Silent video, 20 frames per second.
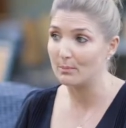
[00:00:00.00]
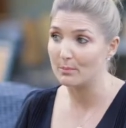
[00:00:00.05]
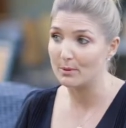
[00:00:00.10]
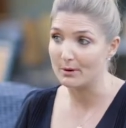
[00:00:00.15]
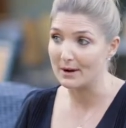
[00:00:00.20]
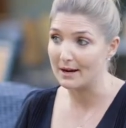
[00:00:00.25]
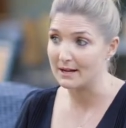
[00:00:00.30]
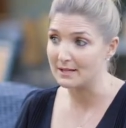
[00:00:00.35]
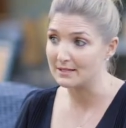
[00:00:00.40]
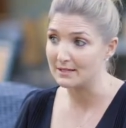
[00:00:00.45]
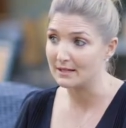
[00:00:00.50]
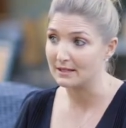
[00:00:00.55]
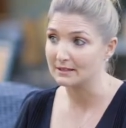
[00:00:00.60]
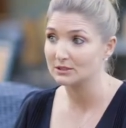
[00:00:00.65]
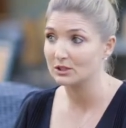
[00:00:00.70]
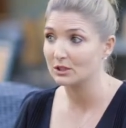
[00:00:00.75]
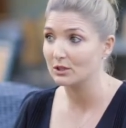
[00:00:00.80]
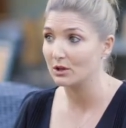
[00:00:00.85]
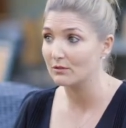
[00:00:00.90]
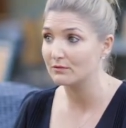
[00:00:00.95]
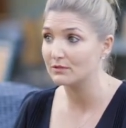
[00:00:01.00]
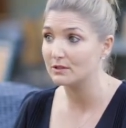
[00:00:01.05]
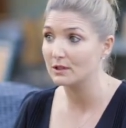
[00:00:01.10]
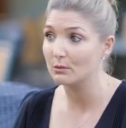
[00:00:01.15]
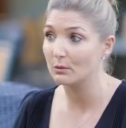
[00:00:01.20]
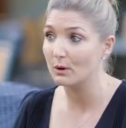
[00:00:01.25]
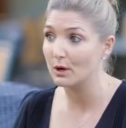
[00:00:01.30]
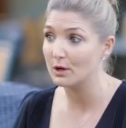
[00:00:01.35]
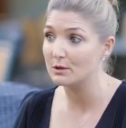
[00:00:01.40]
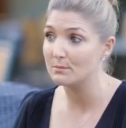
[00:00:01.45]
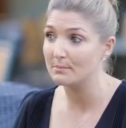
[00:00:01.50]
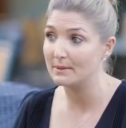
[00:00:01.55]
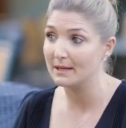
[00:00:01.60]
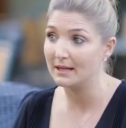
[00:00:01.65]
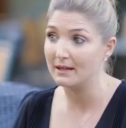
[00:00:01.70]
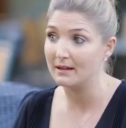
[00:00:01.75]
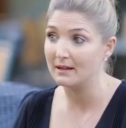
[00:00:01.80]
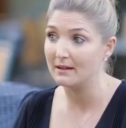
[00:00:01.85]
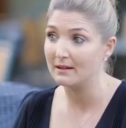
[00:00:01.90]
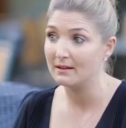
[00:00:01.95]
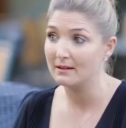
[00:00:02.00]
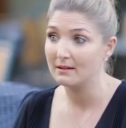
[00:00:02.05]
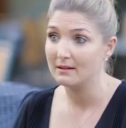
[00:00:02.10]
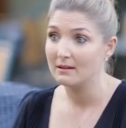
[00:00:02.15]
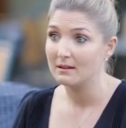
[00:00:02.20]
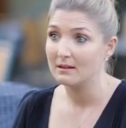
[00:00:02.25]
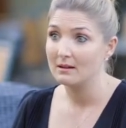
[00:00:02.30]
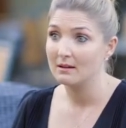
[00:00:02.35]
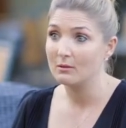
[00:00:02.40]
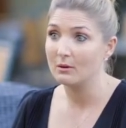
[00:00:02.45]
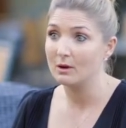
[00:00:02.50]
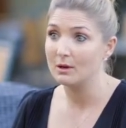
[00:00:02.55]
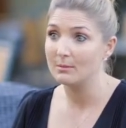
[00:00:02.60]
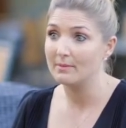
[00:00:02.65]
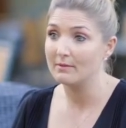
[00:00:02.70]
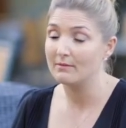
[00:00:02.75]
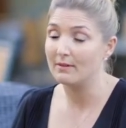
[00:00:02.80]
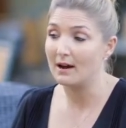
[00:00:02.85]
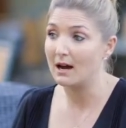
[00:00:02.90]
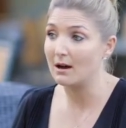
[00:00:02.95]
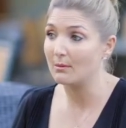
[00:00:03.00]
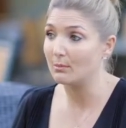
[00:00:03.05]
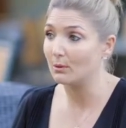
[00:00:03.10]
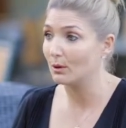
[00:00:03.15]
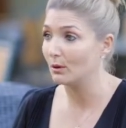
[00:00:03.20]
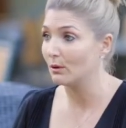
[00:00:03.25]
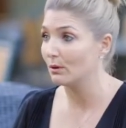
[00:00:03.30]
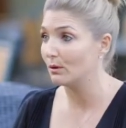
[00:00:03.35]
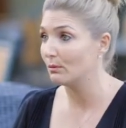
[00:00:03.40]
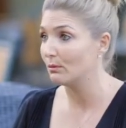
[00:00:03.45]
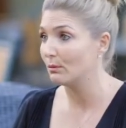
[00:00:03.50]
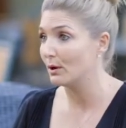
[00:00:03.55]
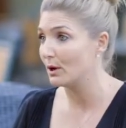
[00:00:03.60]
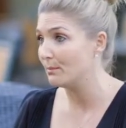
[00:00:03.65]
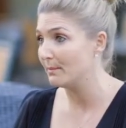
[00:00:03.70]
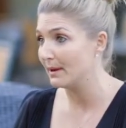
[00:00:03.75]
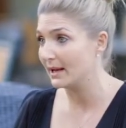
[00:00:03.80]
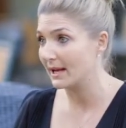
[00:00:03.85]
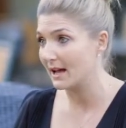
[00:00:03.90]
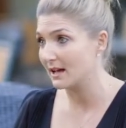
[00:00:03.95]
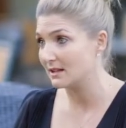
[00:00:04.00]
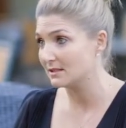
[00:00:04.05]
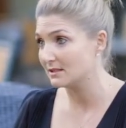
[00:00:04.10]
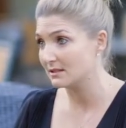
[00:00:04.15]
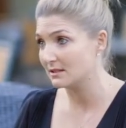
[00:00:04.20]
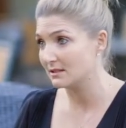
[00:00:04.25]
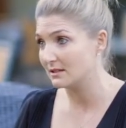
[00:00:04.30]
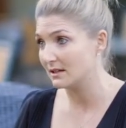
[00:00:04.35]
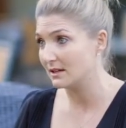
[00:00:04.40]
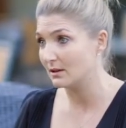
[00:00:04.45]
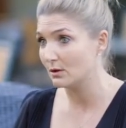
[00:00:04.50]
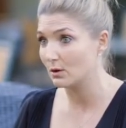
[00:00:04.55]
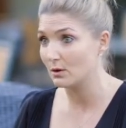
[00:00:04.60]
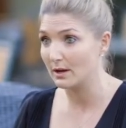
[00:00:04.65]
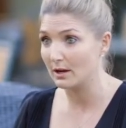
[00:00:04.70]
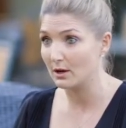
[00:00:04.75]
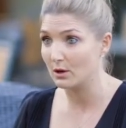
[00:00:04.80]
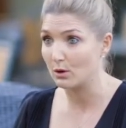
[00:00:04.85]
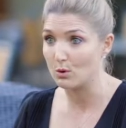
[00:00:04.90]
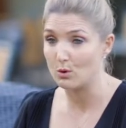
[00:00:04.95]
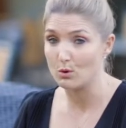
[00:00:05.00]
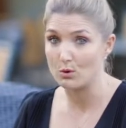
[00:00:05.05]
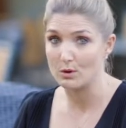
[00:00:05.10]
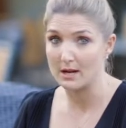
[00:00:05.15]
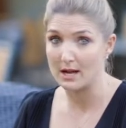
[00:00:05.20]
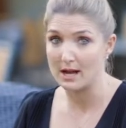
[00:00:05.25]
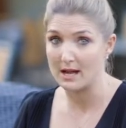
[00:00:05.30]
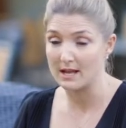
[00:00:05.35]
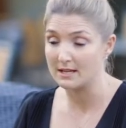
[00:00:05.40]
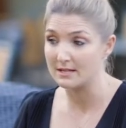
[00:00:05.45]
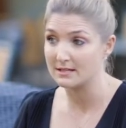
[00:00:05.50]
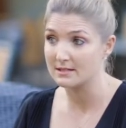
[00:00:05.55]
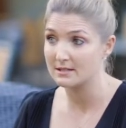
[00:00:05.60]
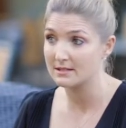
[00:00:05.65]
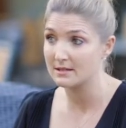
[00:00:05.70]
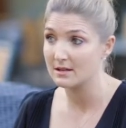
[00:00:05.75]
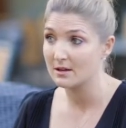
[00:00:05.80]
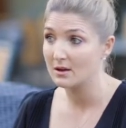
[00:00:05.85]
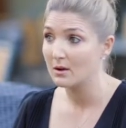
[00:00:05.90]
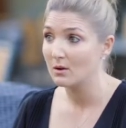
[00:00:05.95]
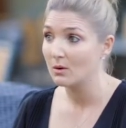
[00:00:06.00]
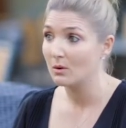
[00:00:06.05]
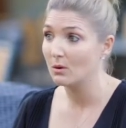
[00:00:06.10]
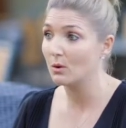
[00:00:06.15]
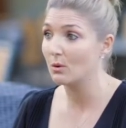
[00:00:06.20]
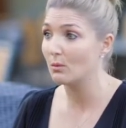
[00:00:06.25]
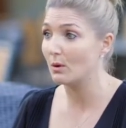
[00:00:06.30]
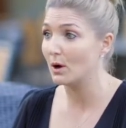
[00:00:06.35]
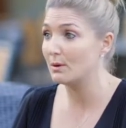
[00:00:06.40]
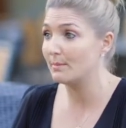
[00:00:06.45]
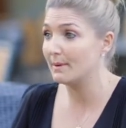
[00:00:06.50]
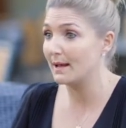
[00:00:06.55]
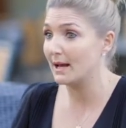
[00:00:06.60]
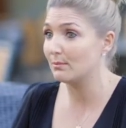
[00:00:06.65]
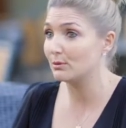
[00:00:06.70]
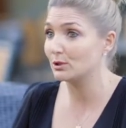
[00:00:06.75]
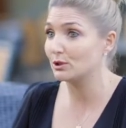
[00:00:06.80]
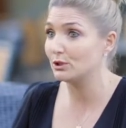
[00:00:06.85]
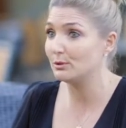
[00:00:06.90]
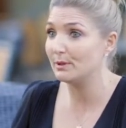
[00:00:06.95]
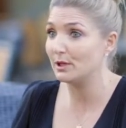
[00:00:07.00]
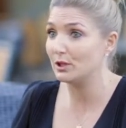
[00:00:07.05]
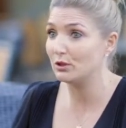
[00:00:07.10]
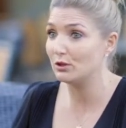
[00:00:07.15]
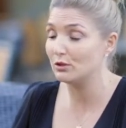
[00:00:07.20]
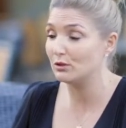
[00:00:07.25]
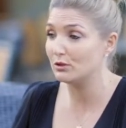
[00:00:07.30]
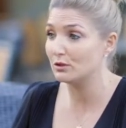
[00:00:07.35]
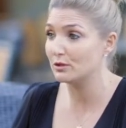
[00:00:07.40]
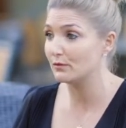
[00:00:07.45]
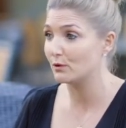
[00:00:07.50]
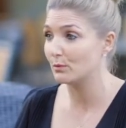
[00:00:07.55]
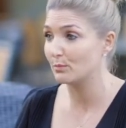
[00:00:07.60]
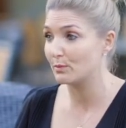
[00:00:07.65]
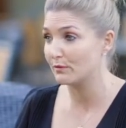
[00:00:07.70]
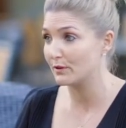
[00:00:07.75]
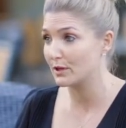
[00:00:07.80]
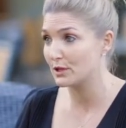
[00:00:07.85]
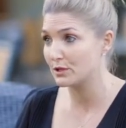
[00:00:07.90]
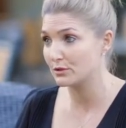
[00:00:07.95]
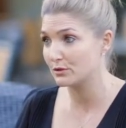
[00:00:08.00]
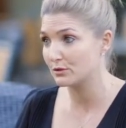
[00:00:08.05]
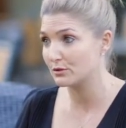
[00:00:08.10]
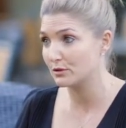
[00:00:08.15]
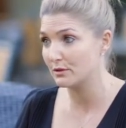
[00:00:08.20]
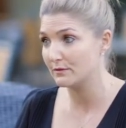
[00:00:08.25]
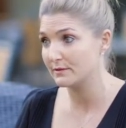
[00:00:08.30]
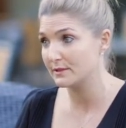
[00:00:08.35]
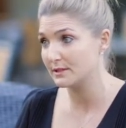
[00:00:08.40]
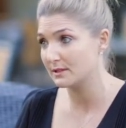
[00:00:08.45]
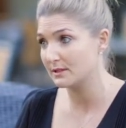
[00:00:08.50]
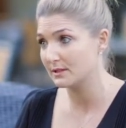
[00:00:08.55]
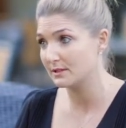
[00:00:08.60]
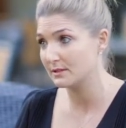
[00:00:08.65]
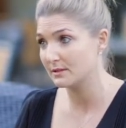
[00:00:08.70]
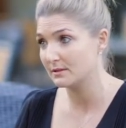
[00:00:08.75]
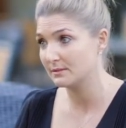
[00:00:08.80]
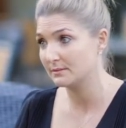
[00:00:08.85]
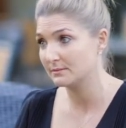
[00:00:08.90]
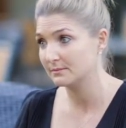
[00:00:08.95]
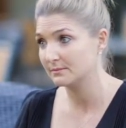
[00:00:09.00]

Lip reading: operator, so it often won't be viable, won't be counted in a court case, or won't be able to be used for professional services.